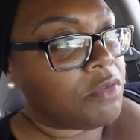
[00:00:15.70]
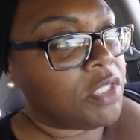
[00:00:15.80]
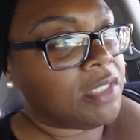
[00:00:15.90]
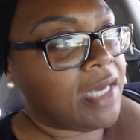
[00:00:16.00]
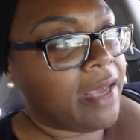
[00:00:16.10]

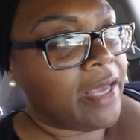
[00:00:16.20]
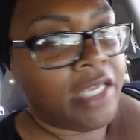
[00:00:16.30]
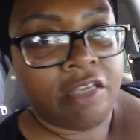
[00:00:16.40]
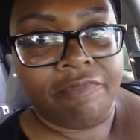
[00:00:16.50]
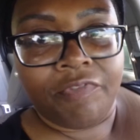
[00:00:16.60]
the guy
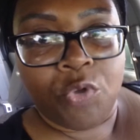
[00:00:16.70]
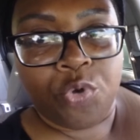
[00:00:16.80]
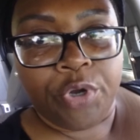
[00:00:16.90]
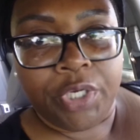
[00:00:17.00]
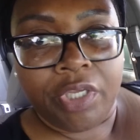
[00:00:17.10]
in
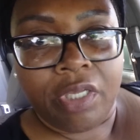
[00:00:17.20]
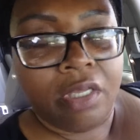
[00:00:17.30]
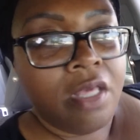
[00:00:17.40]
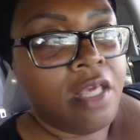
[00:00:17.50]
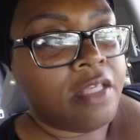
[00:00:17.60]
Florida
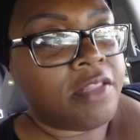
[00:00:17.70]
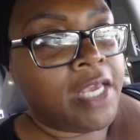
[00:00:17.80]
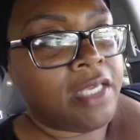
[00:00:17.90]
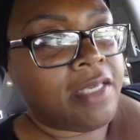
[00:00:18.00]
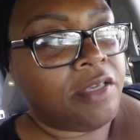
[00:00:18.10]
that